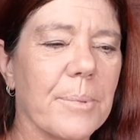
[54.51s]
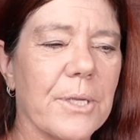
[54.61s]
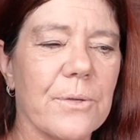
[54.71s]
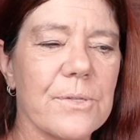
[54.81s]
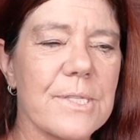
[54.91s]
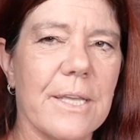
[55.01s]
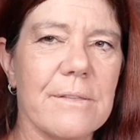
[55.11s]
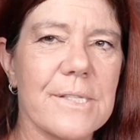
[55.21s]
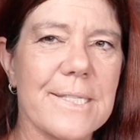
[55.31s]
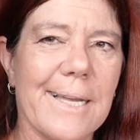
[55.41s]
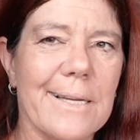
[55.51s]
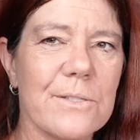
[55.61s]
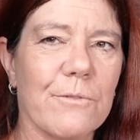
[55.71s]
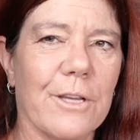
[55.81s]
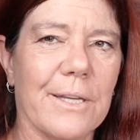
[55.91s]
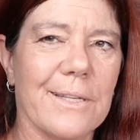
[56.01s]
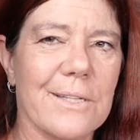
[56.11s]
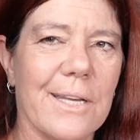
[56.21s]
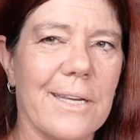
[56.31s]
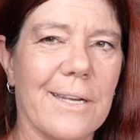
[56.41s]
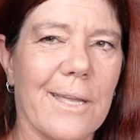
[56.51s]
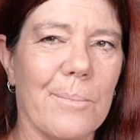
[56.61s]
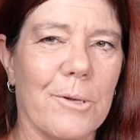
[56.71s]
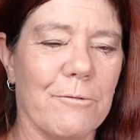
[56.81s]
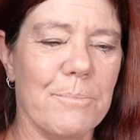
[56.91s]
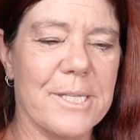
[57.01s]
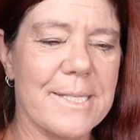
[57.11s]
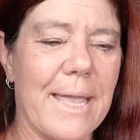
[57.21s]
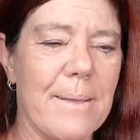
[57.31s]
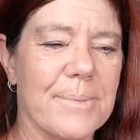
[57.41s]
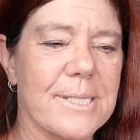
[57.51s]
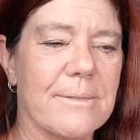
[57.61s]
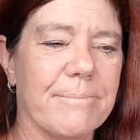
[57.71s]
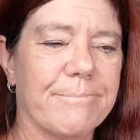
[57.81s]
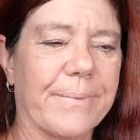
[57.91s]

because at the start of it I had a couple of mishaps.